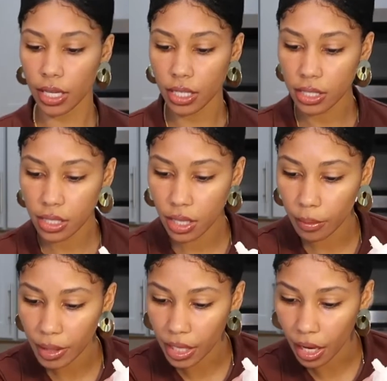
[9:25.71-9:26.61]
It doesn't
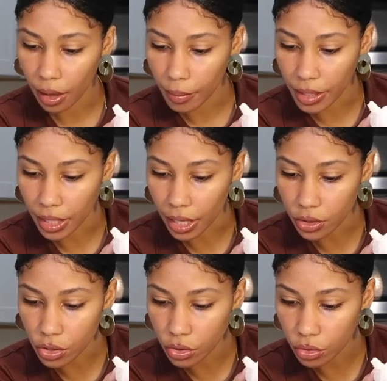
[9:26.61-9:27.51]
tell me how many I
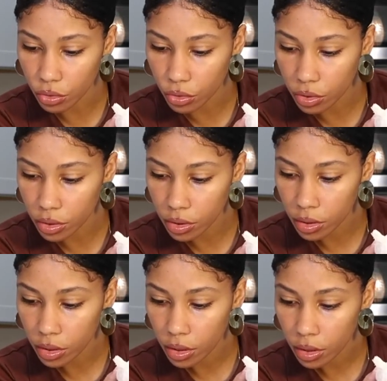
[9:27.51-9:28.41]
should use.
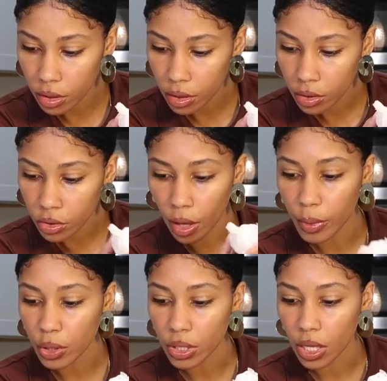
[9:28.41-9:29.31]
So I'm
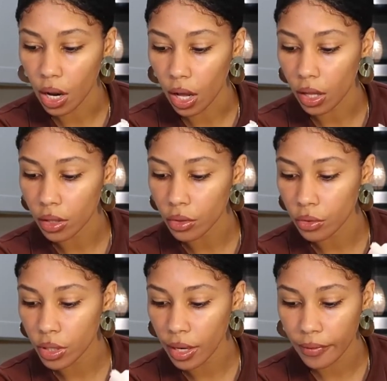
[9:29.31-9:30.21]
gonna use it all.
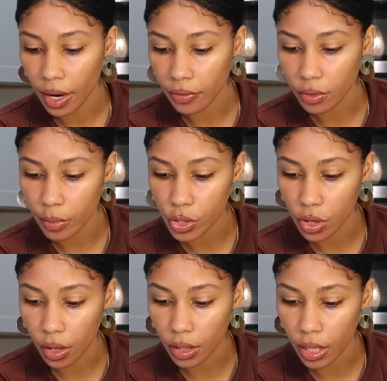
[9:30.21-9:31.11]
You can never have too much
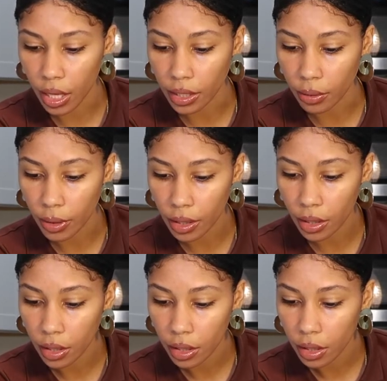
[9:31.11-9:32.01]
garlic anyway.
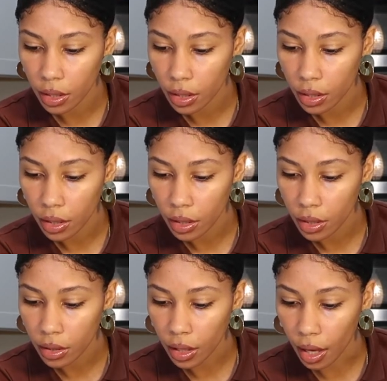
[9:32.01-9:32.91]

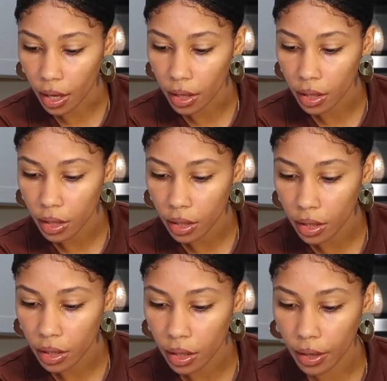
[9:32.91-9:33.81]
Yeah,
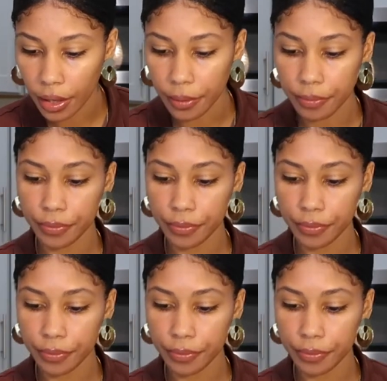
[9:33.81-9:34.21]
all right.